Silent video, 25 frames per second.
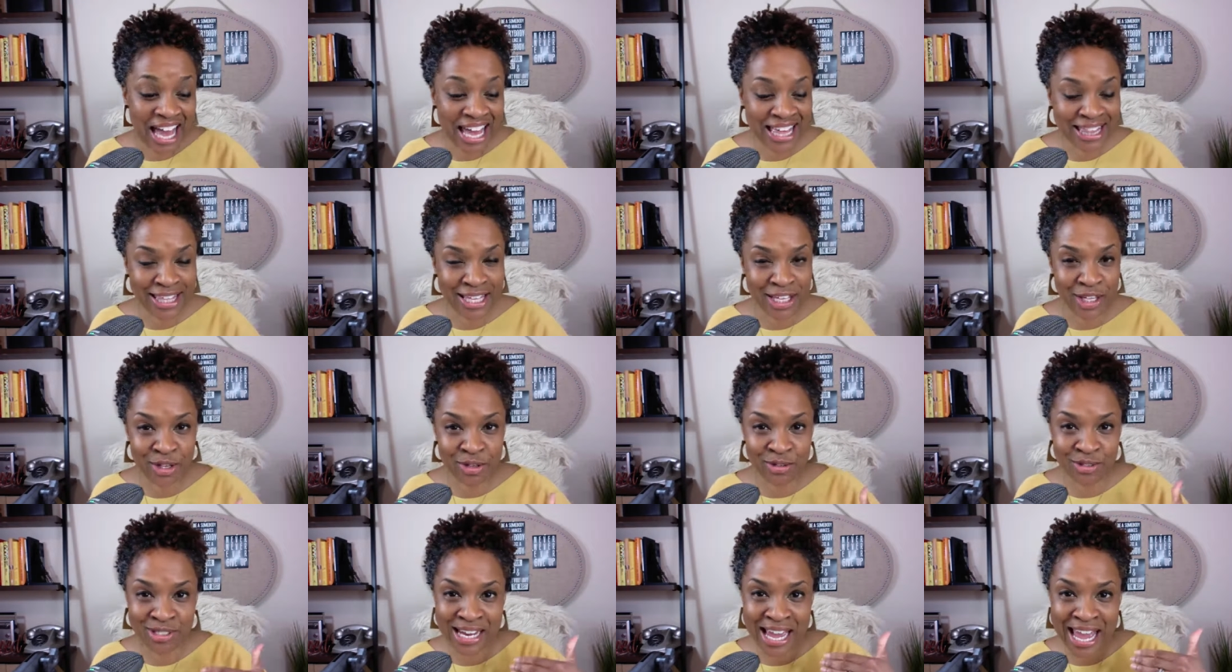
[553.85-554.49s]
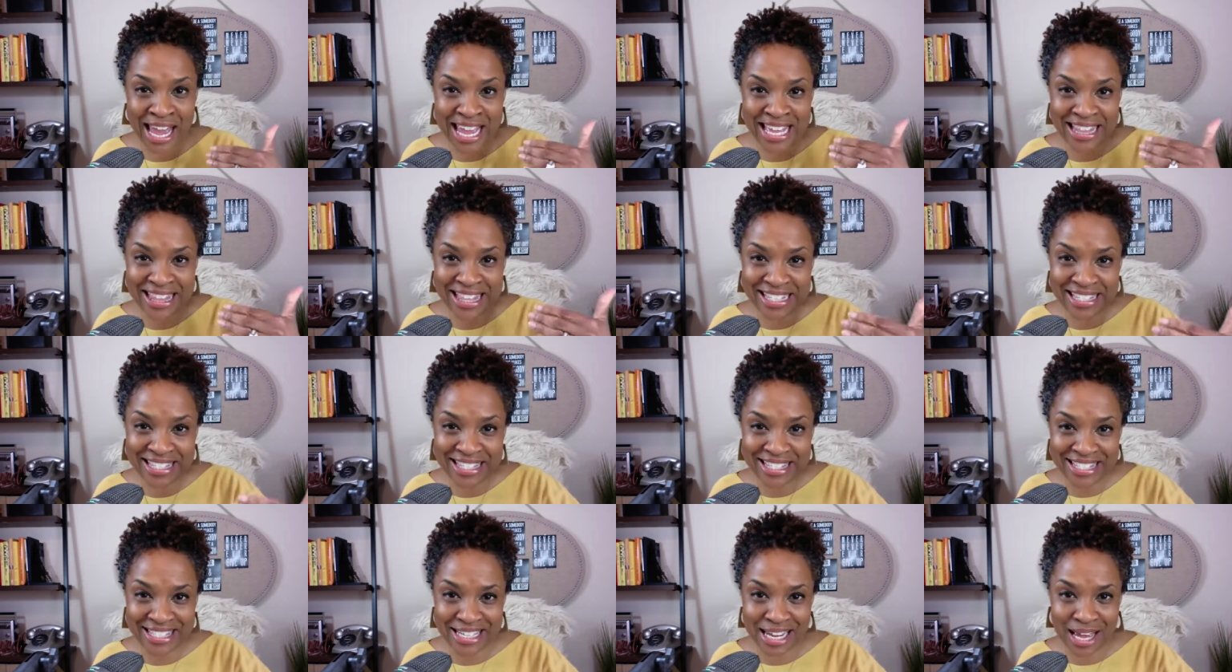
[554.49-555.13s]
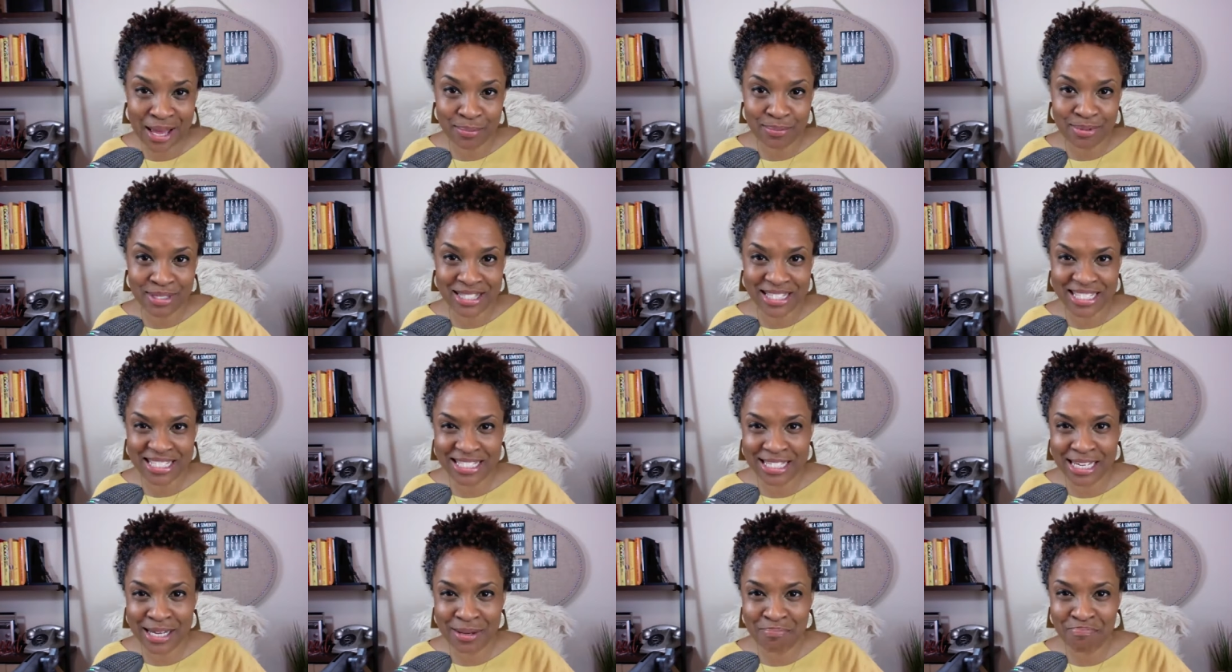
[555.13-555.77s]
And then you take the
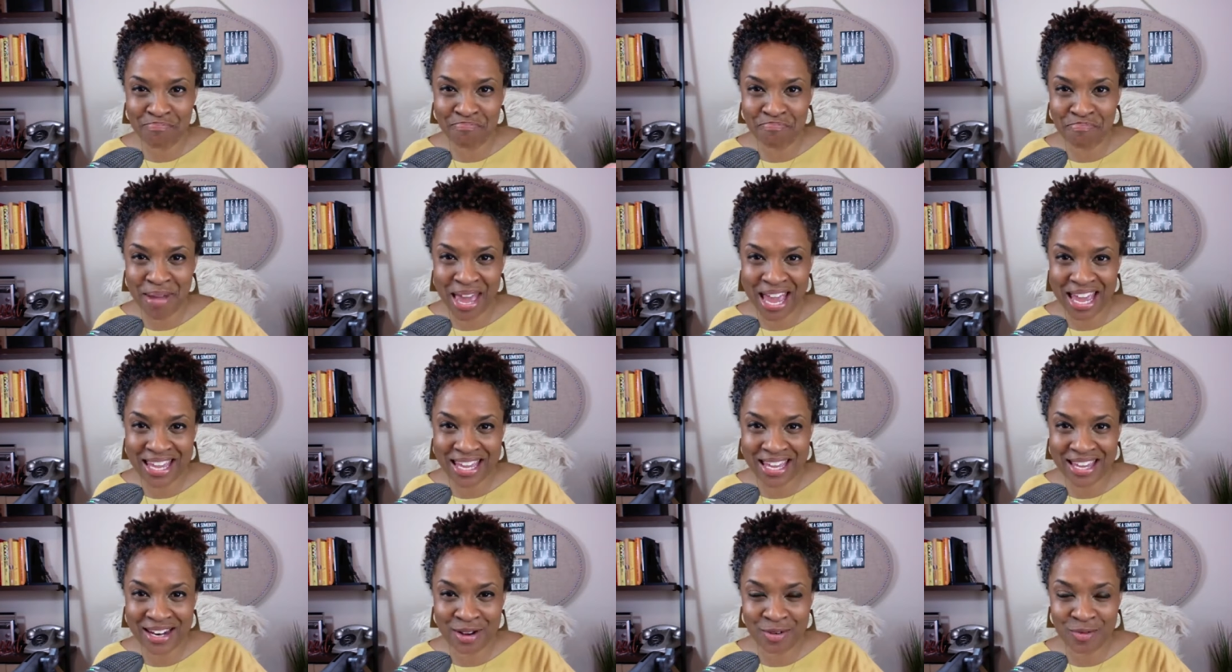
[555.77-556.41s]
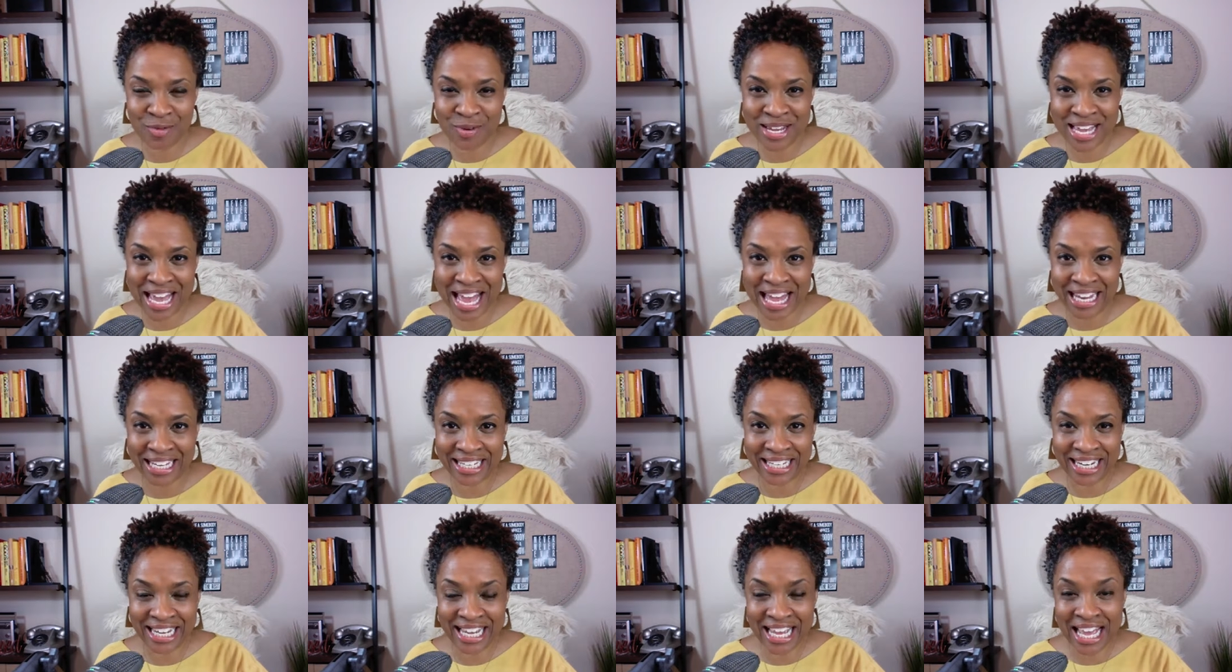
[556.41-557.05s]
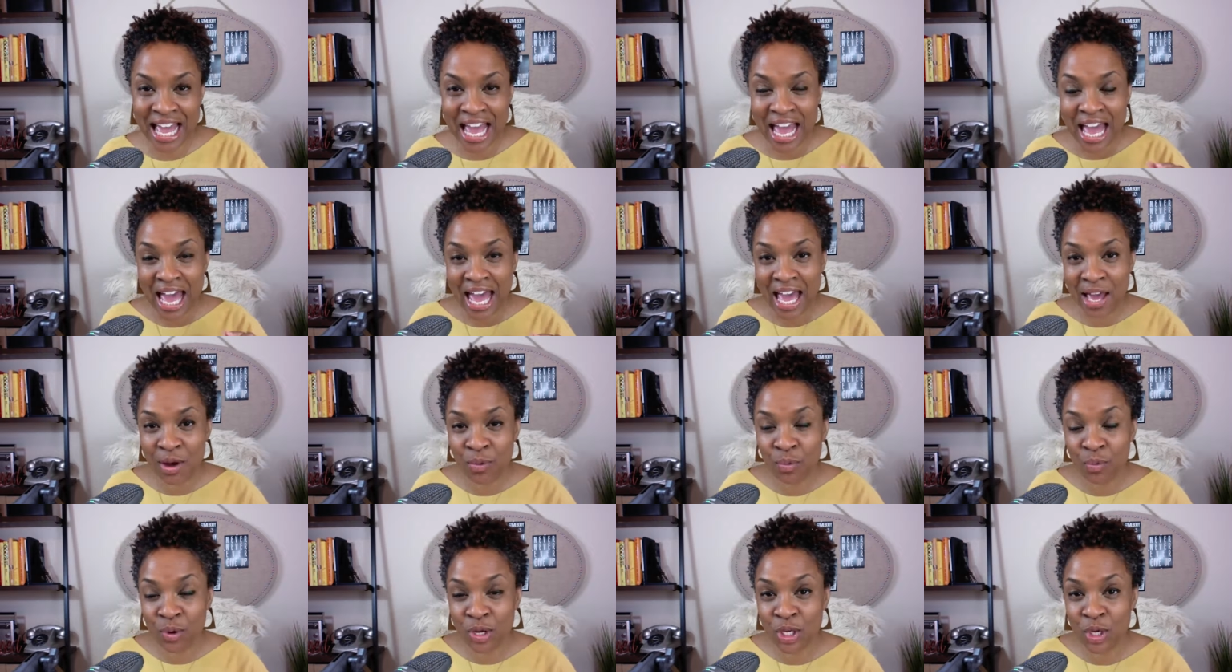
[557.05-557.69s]
steps to make it a reality.
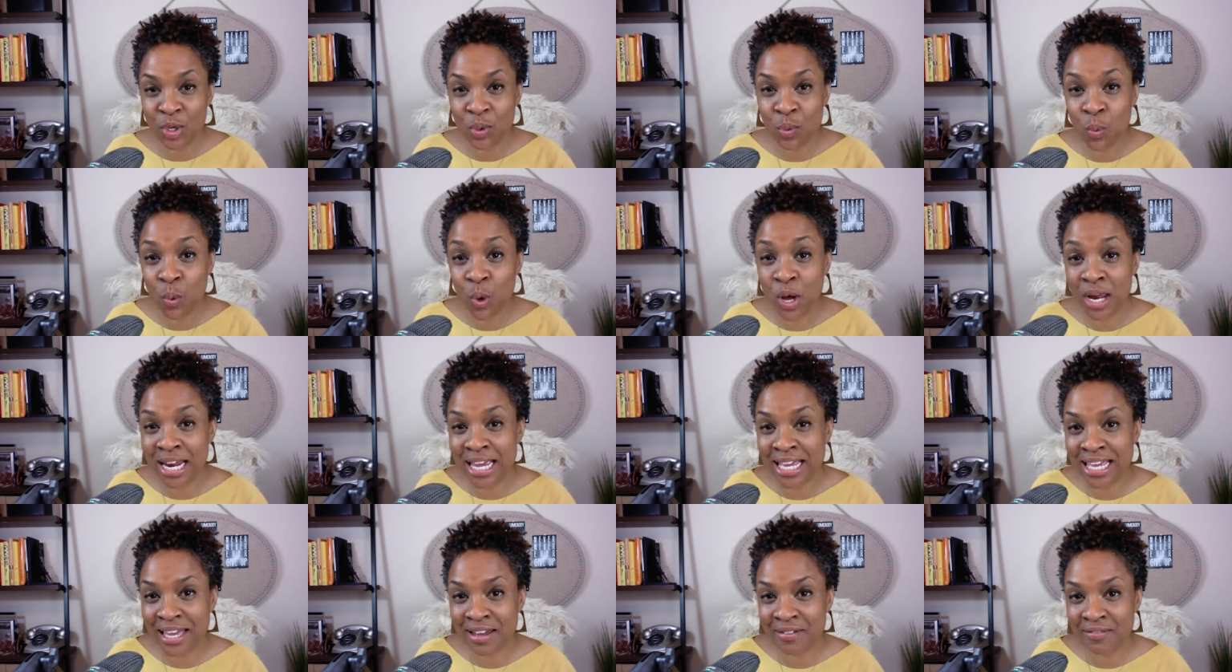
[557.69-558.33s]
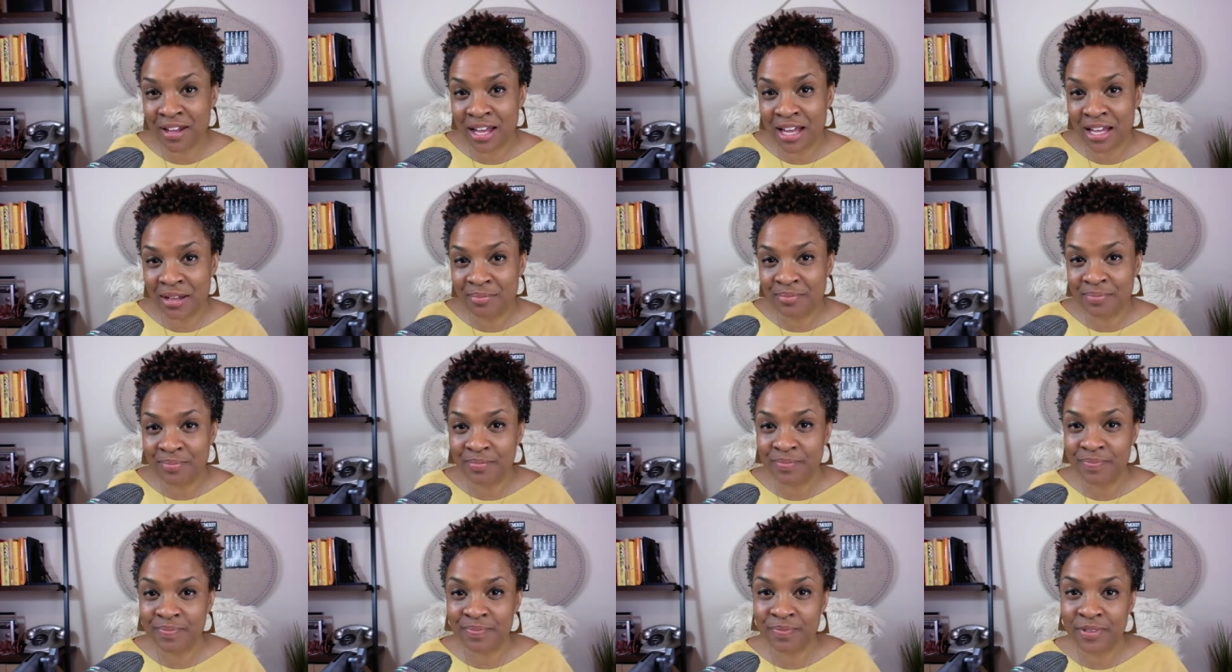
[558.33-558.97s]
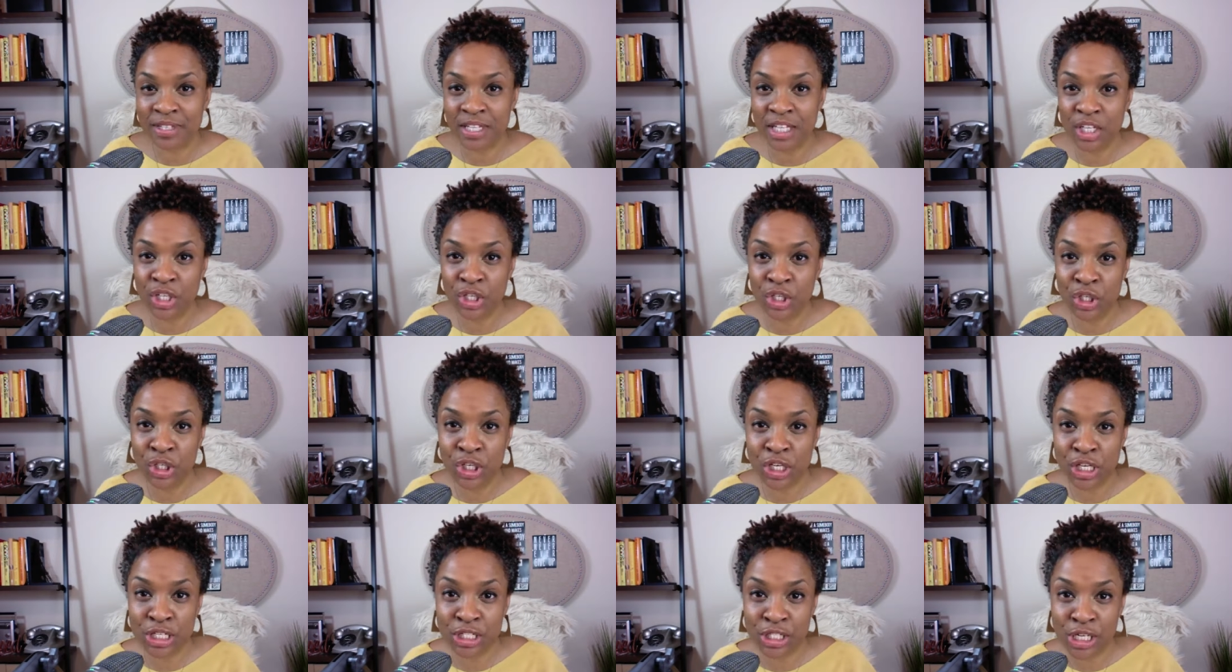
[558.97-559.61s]
And when you want to give up,
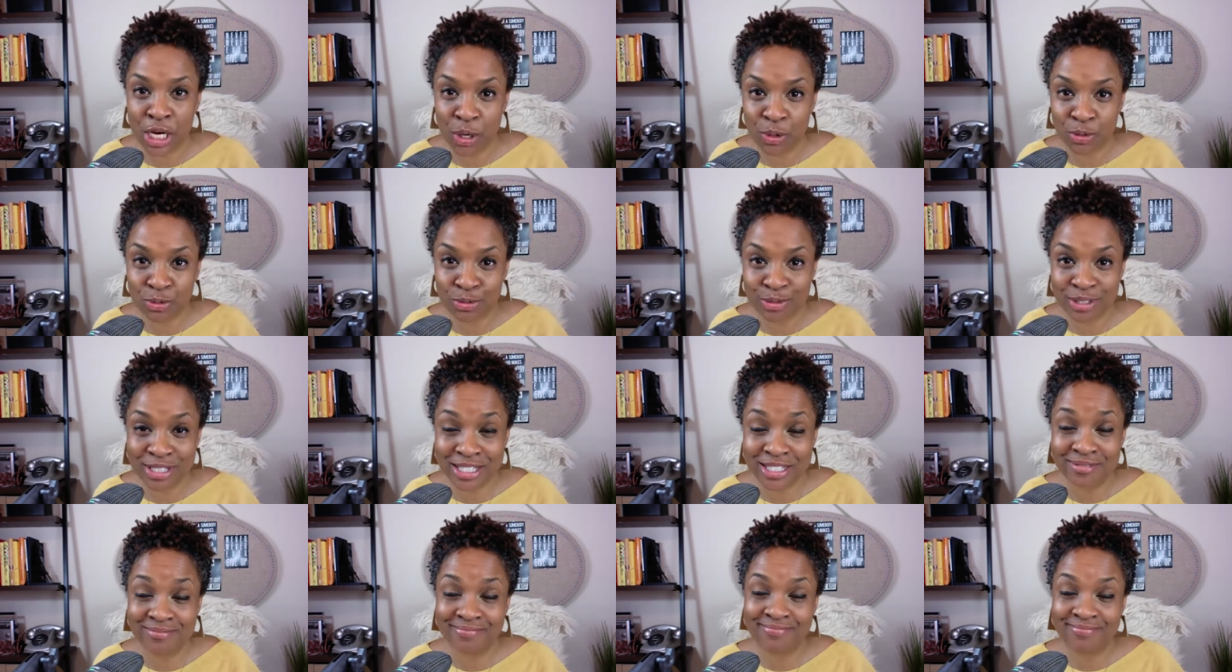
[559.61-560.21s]
you don't.